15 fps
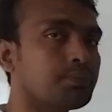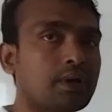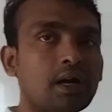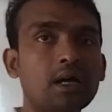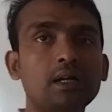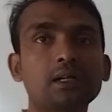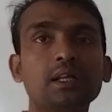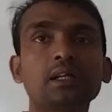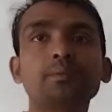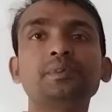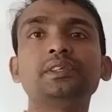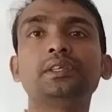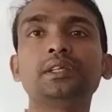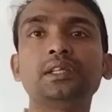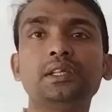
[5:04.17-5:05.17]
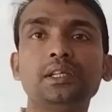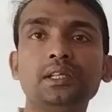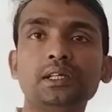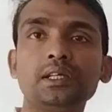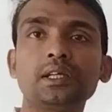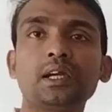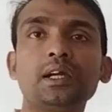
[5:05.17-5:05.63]
part. That means it
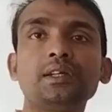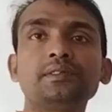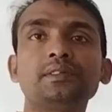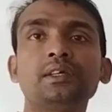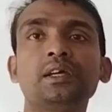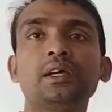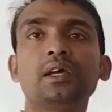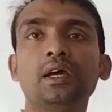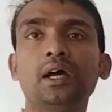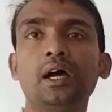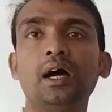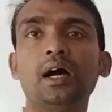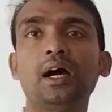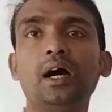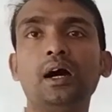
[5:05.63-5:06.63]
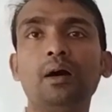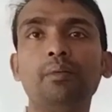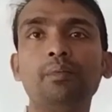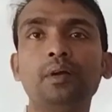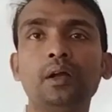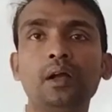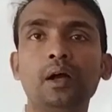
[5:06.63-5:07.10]
indicates
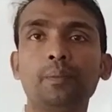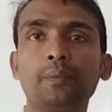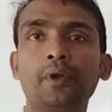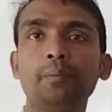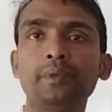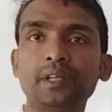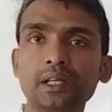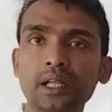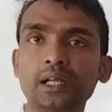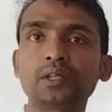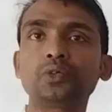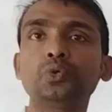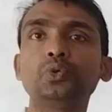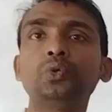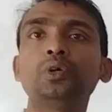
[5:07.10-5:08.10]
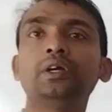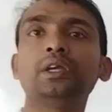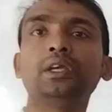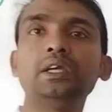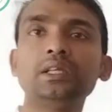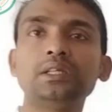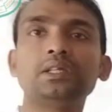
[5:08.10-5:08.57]
from direct
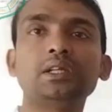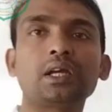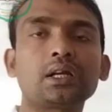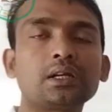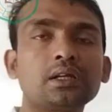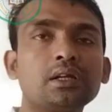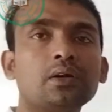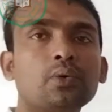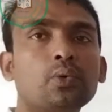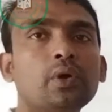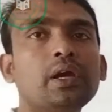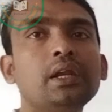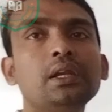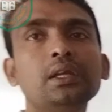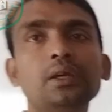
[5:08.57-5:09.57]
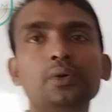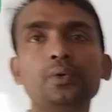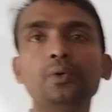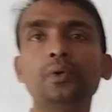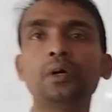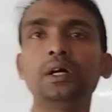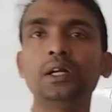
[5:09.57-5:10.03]
to indirect. when
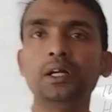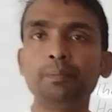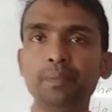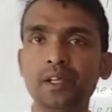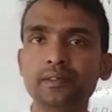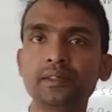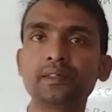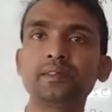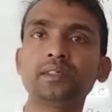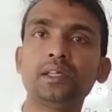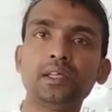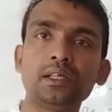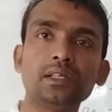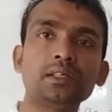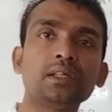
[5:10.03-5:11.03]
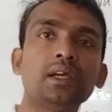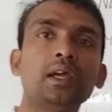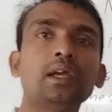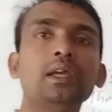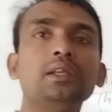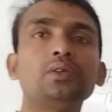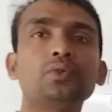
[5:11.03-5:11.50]
you replaces
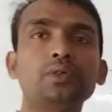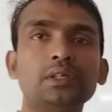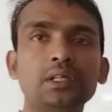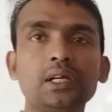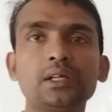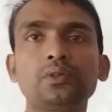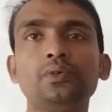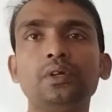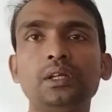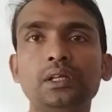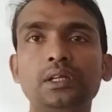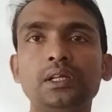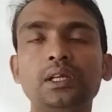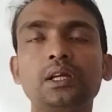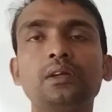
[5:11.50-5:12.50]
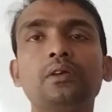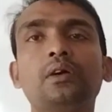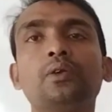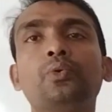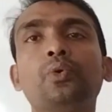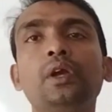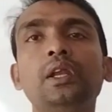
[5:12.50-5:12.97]
it into direct to indirect,
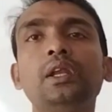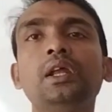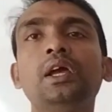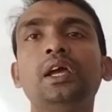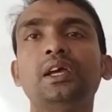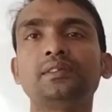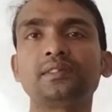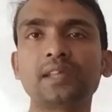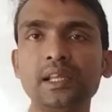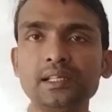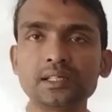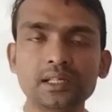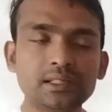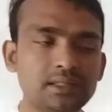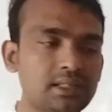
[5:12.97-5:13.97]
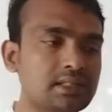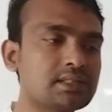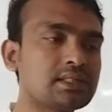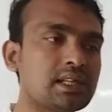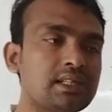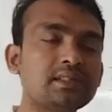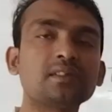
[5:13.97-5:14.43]
or when a sentence
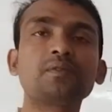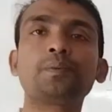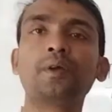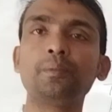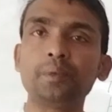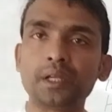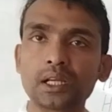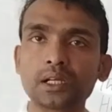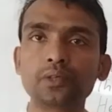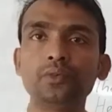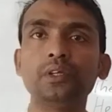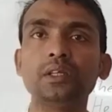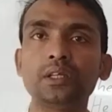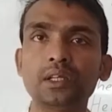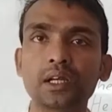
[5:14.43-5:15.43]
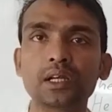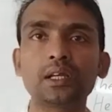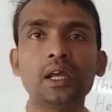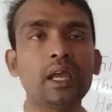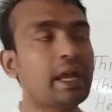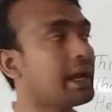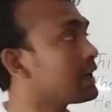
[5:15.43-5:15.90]
changes from direct to
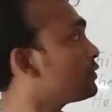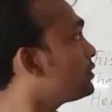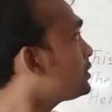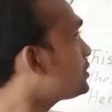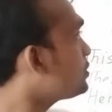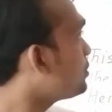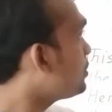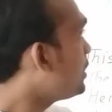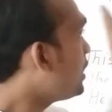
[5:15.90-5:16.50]
indirect according to